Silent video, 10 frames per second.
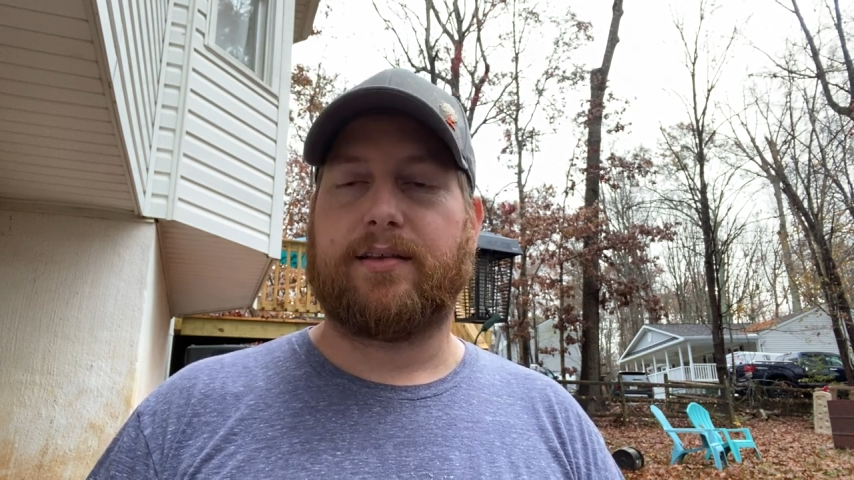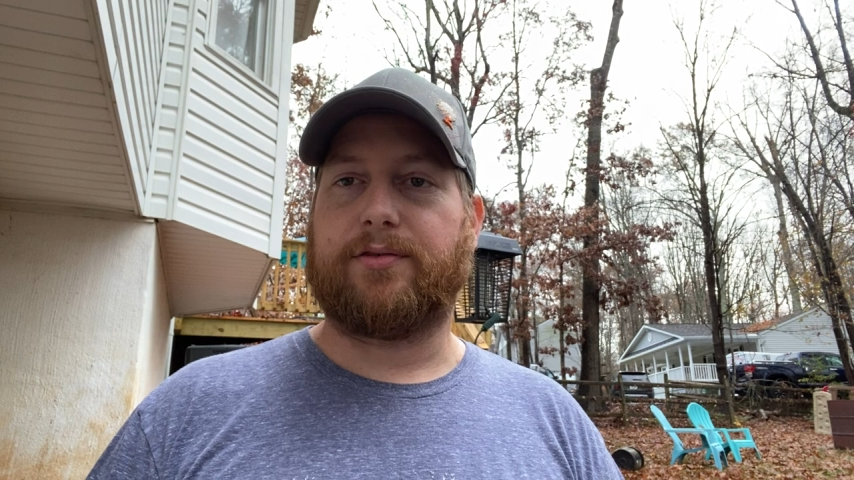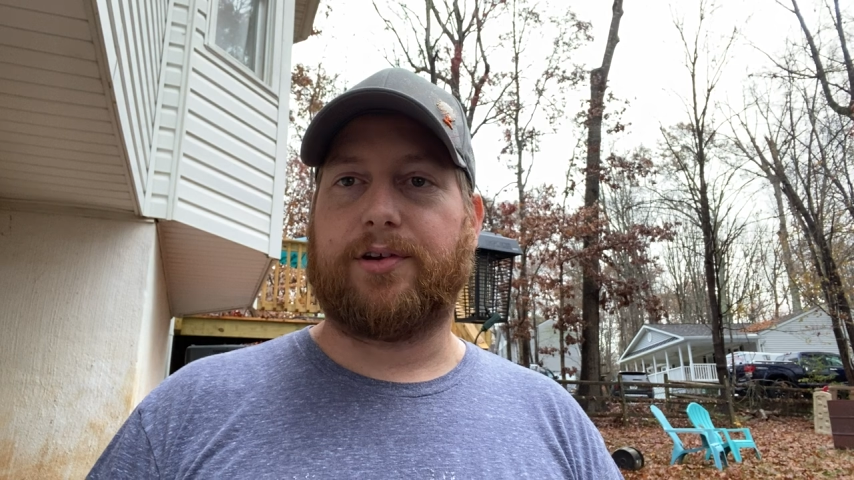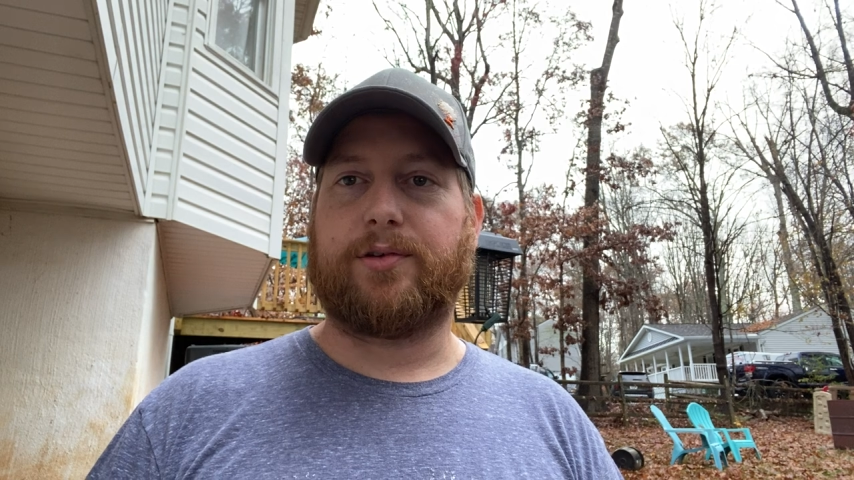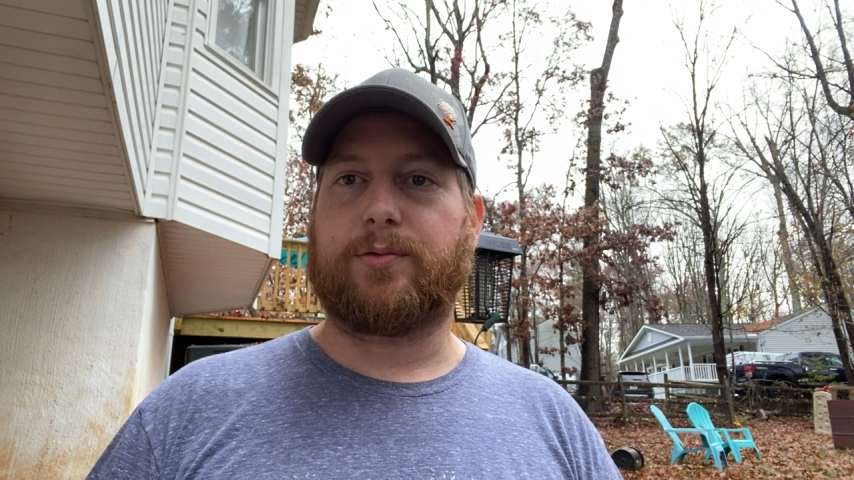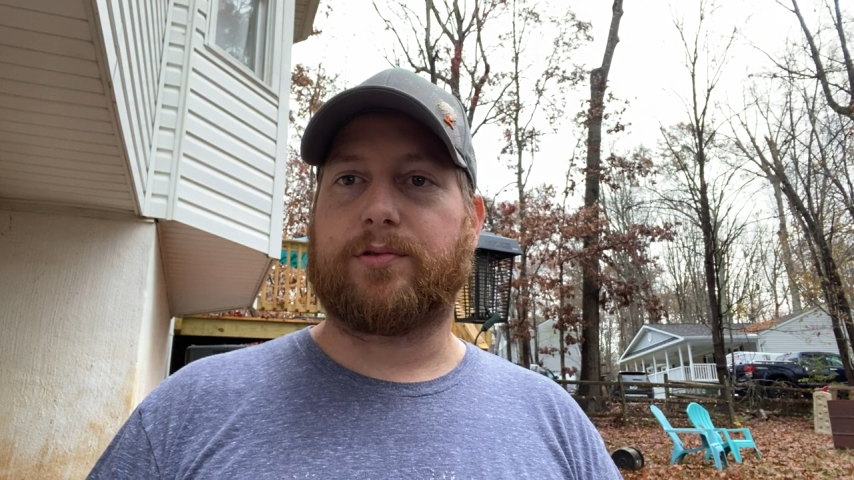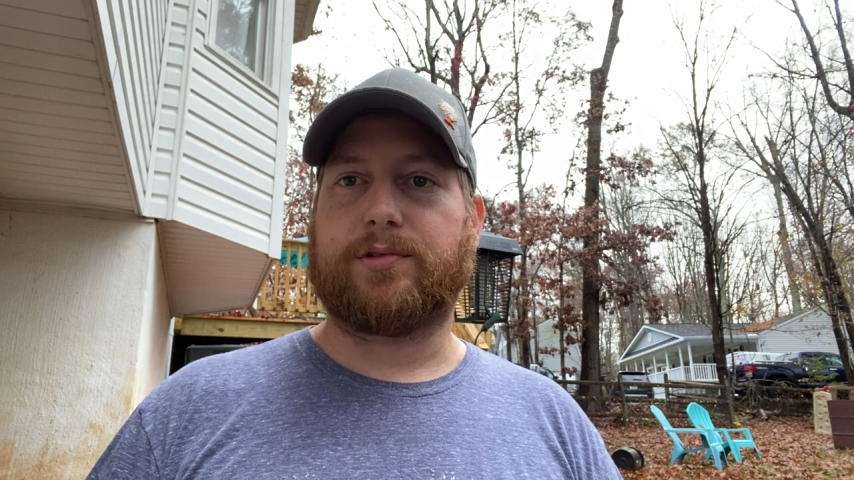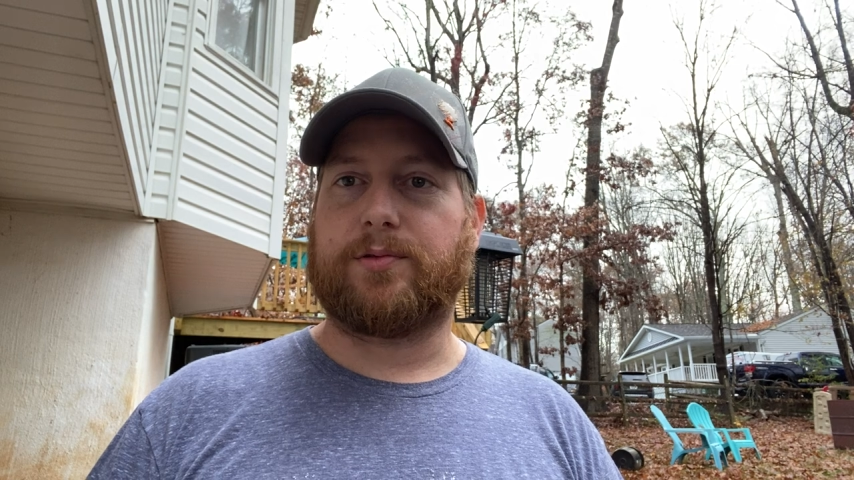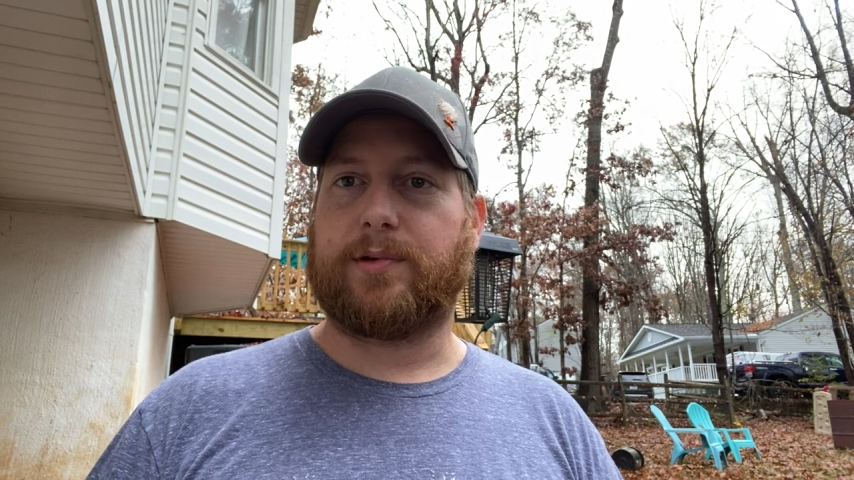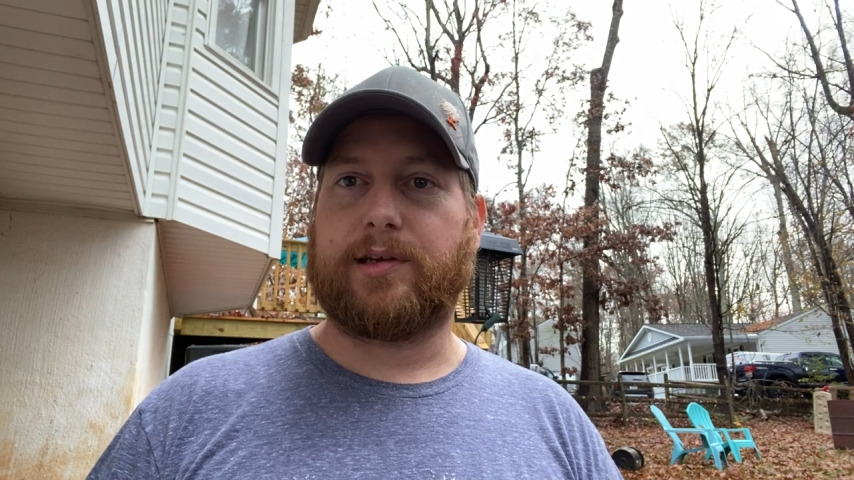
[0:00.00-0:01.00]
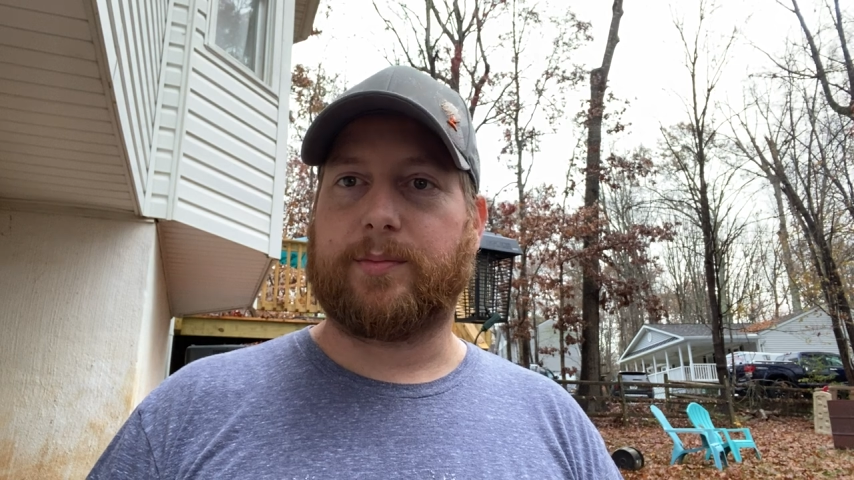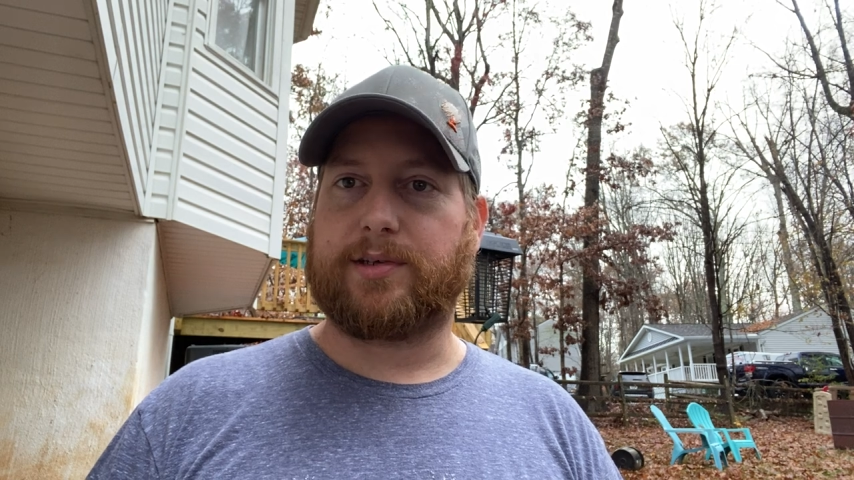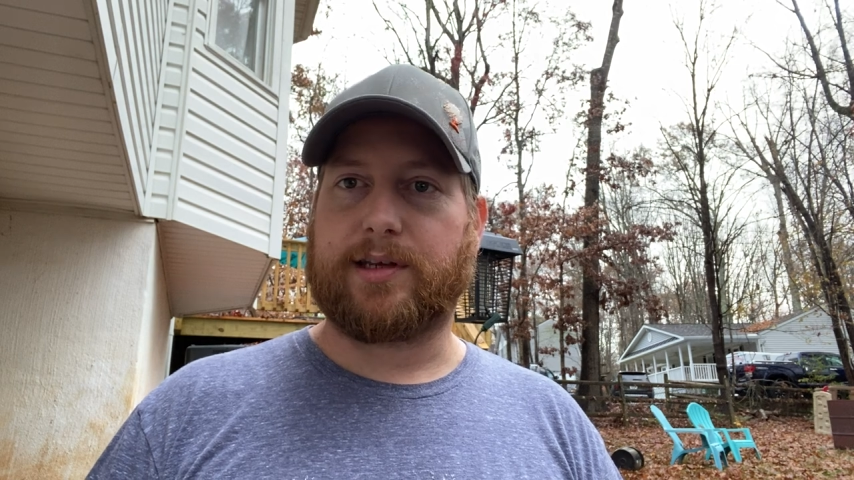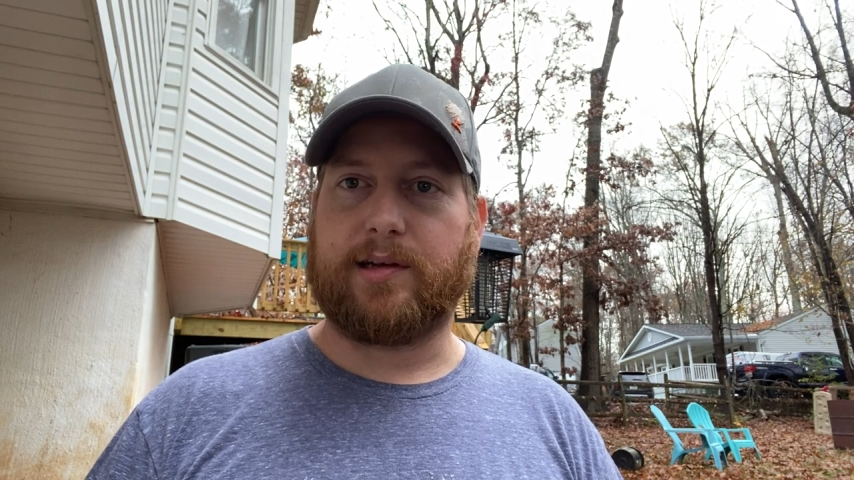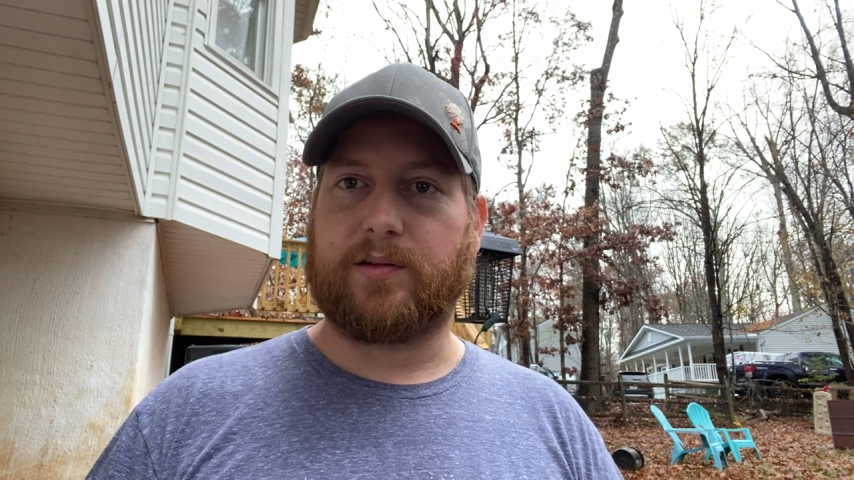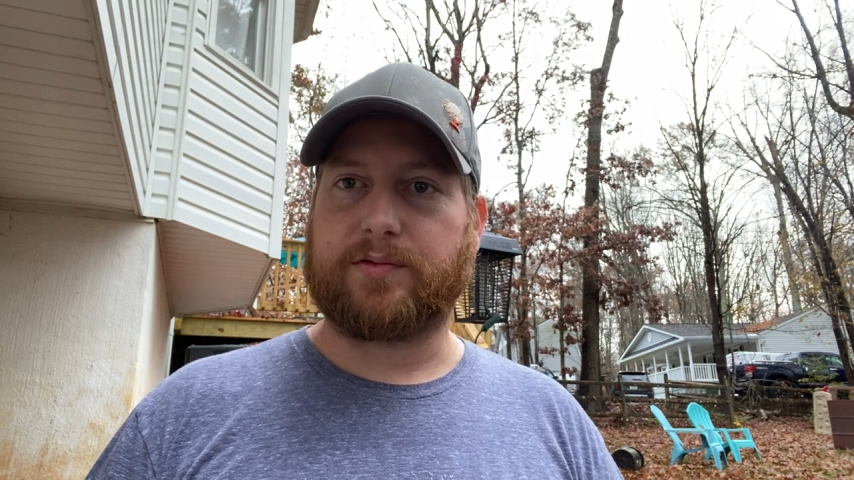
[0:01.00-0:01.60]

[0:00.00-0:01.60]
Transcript: three quarters of the way up the scale